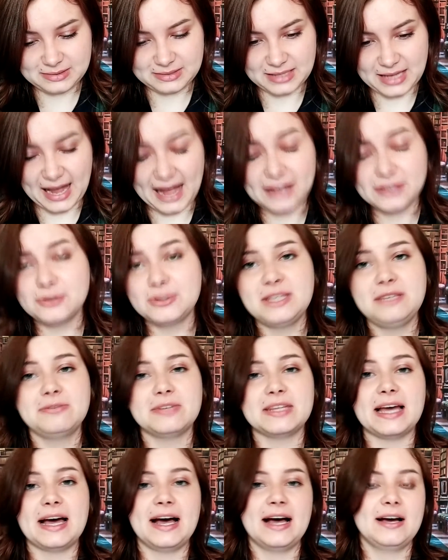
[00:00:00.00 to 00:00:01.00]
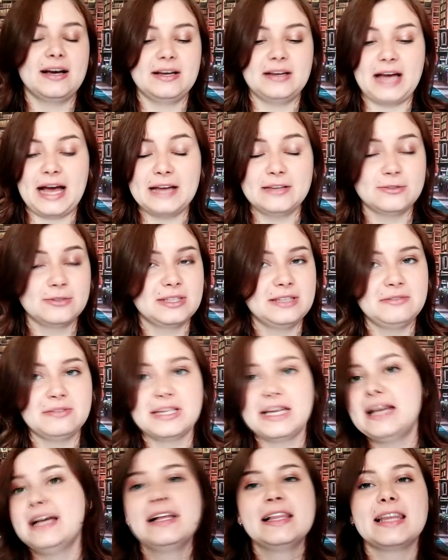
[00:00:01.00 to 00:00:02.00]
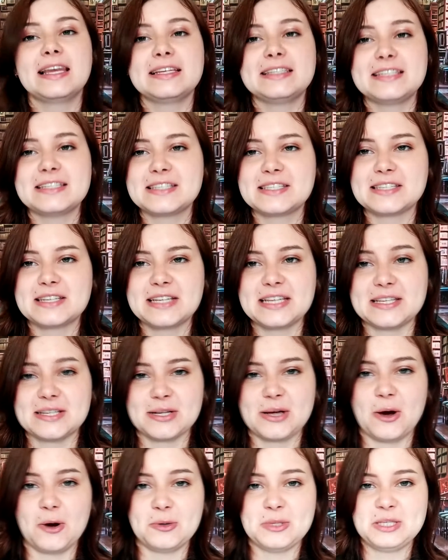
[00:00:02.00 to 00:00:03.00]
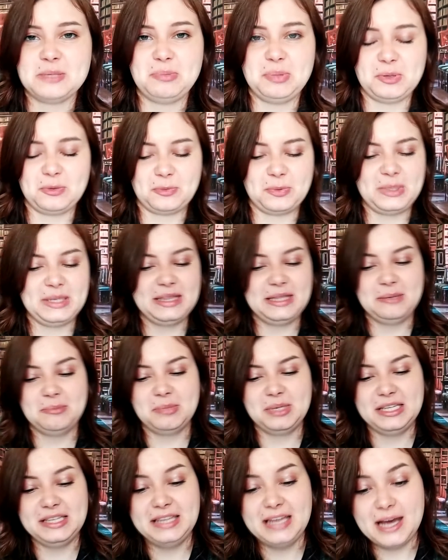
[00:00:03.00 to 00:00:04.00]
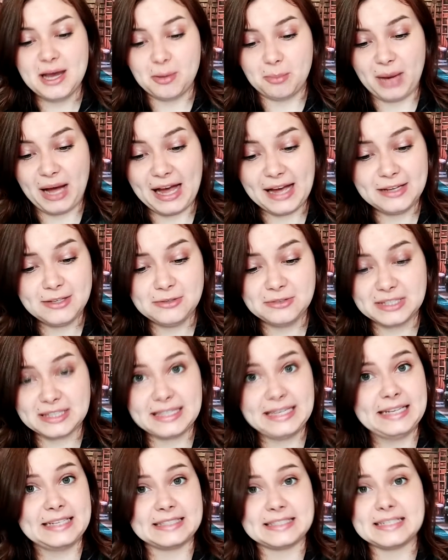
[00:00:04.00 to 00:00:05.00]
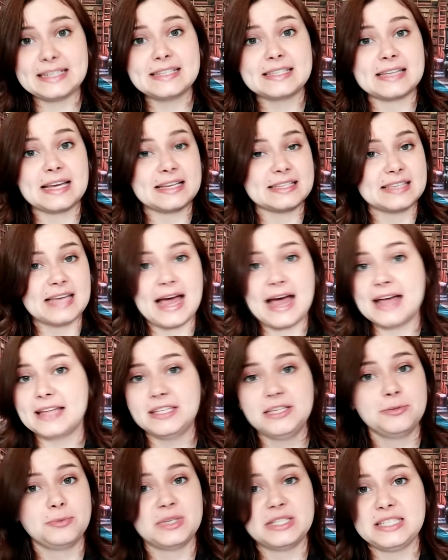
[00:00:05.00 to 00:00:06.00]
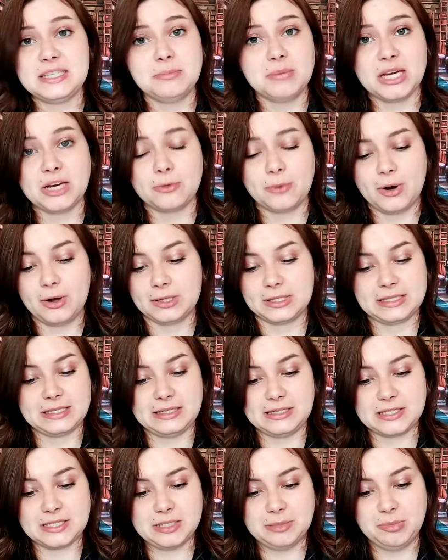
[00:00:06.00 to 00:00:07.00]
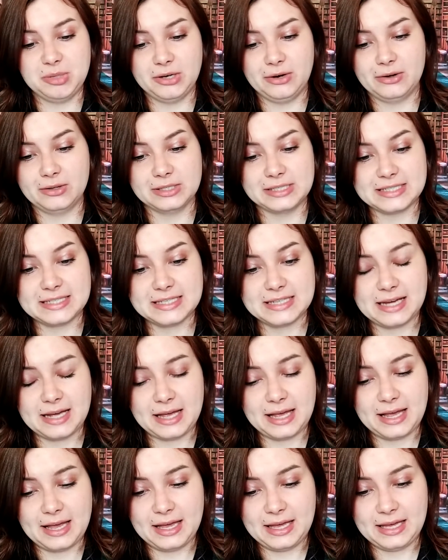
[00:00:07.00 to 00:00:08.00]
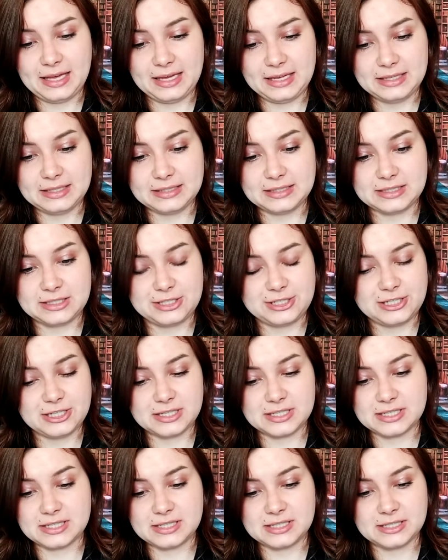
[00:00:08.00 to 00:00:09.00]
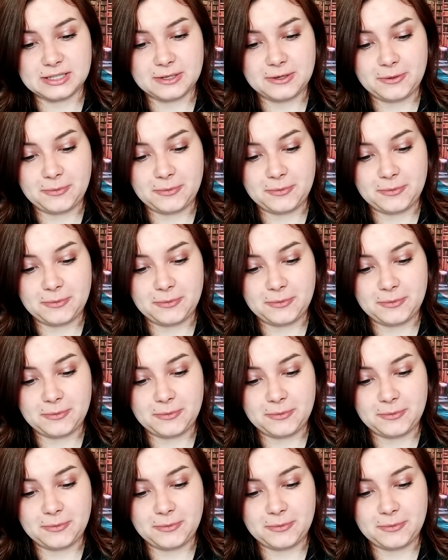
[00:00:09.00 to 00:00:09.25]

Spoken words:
I don't even, like, this is going to be really mean. I don't think this has any redeeming qualities, to be honest. It's just